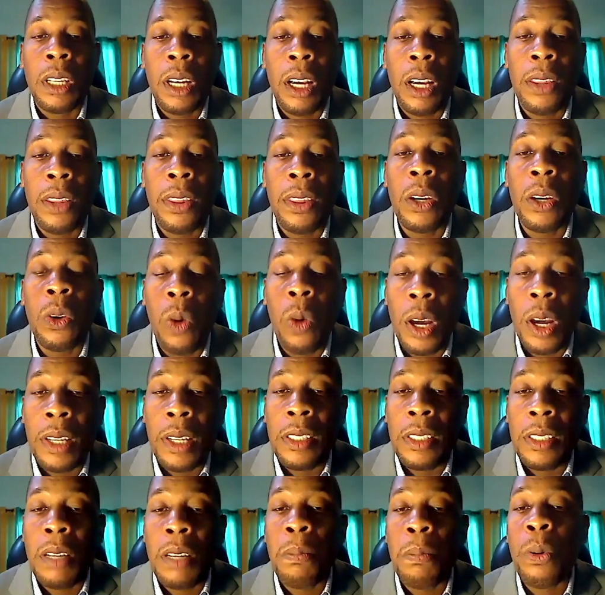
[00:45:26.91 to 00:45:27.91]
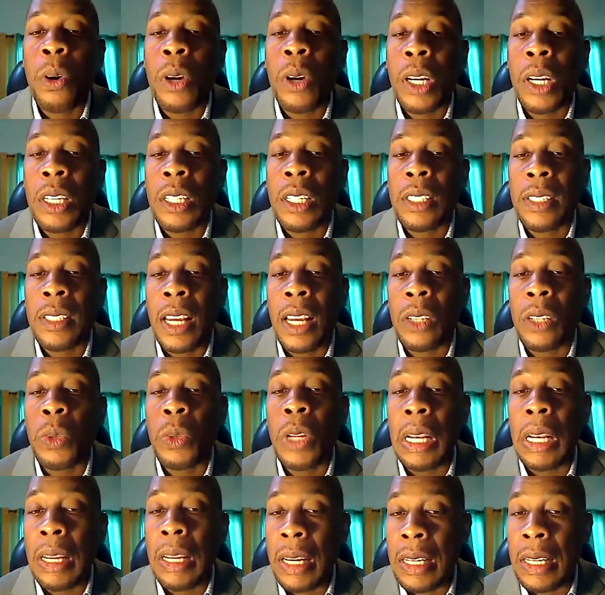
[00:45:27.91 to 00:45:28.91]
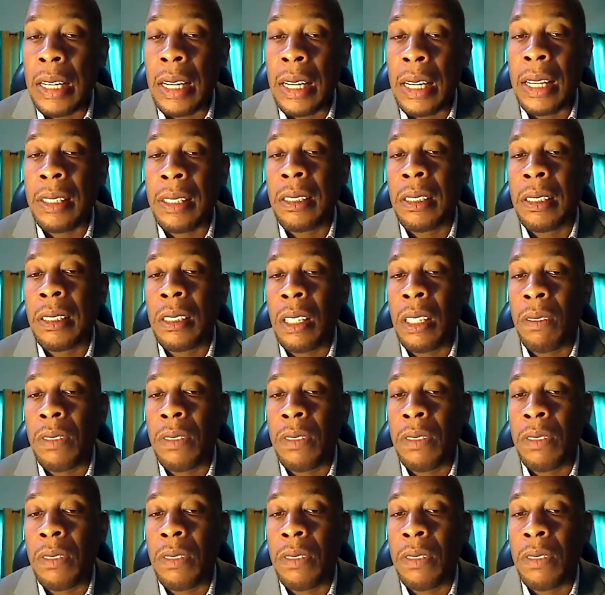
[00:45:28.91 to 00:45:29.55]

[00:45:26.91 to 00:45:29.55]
I think what is important is that we learn the lessons